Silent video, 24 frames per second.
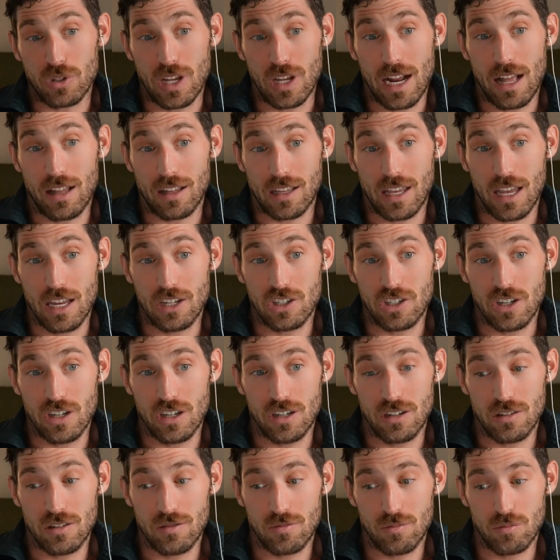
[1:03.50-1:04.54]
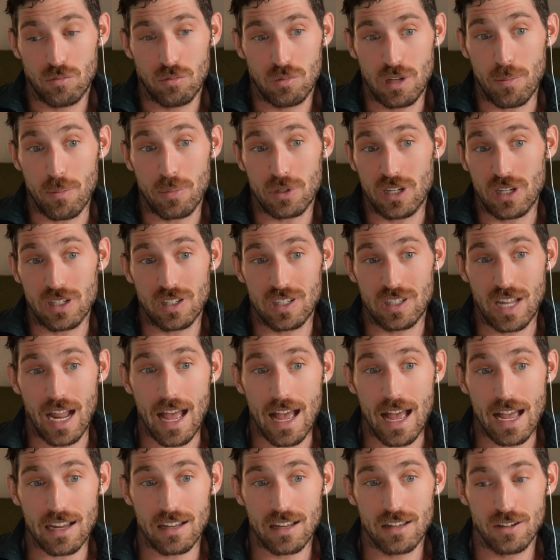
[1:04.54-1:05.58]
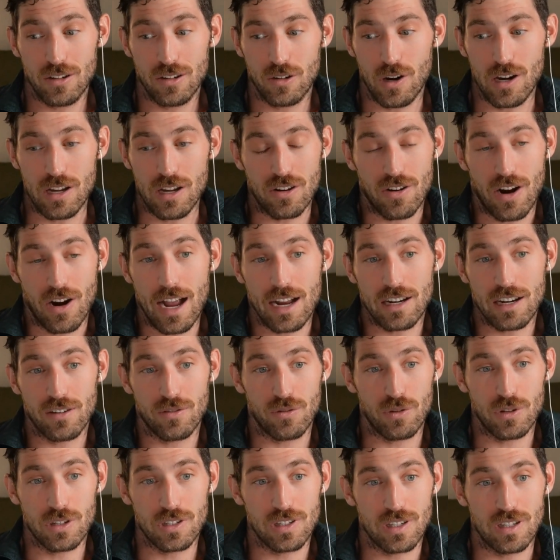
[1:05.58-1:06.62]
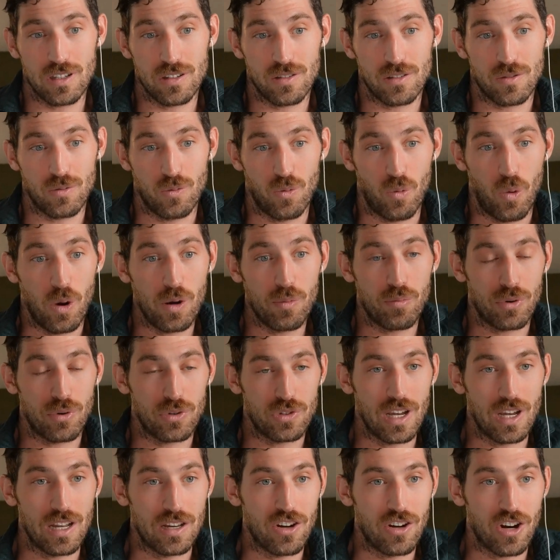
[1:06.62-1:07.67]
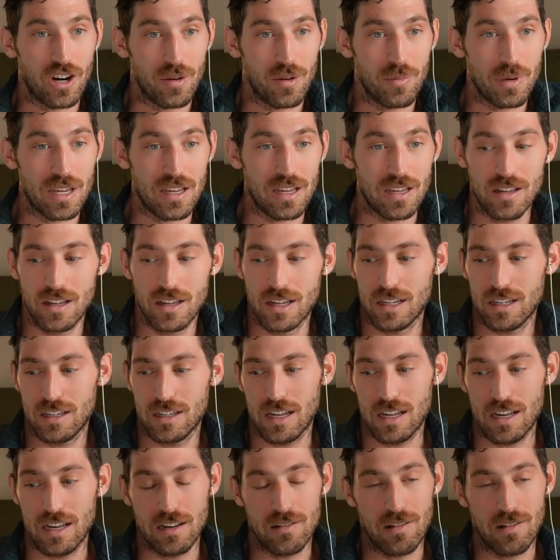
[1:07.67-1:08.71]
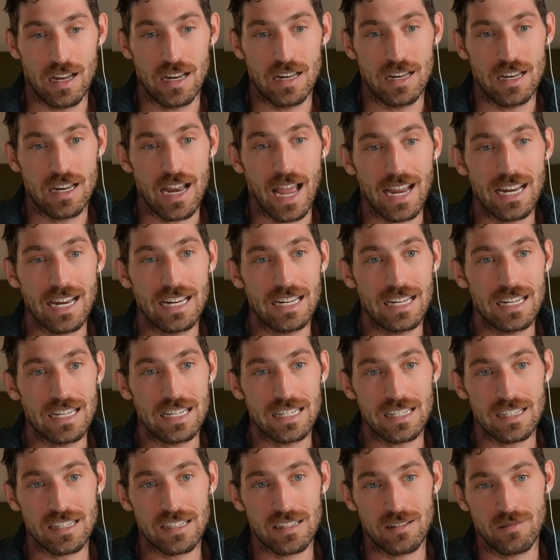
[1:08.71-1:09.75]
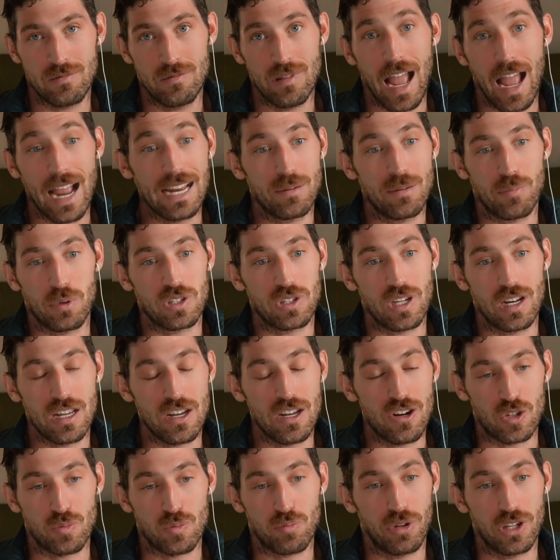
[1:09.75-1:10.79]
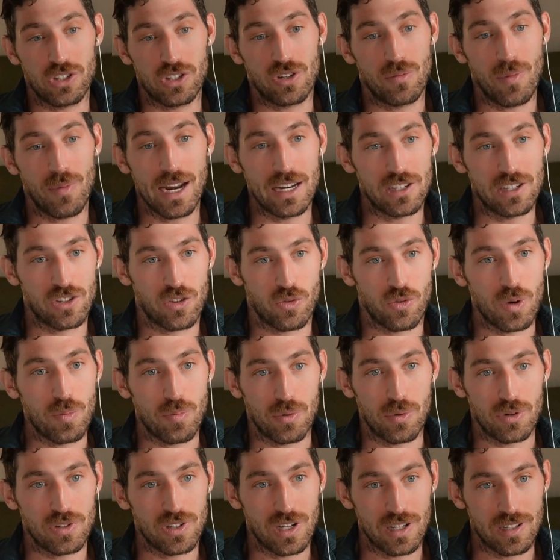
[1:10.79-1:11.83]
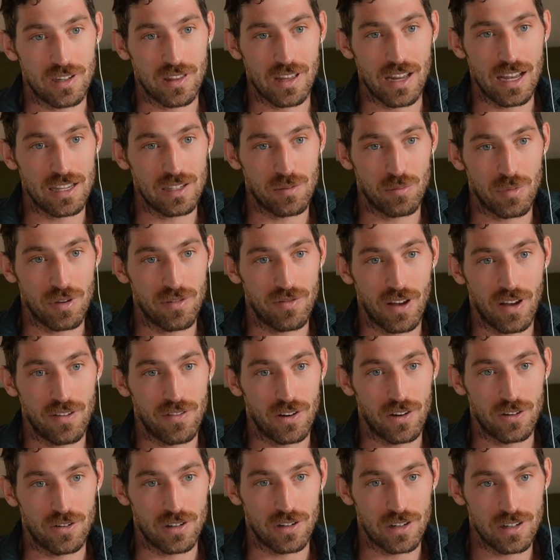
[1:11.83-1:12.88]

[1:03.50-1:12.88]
allocation, 10% stack, great. Your active risk is 1%. You're going to be in 99% of years plus or minus 3% of the S&P 500.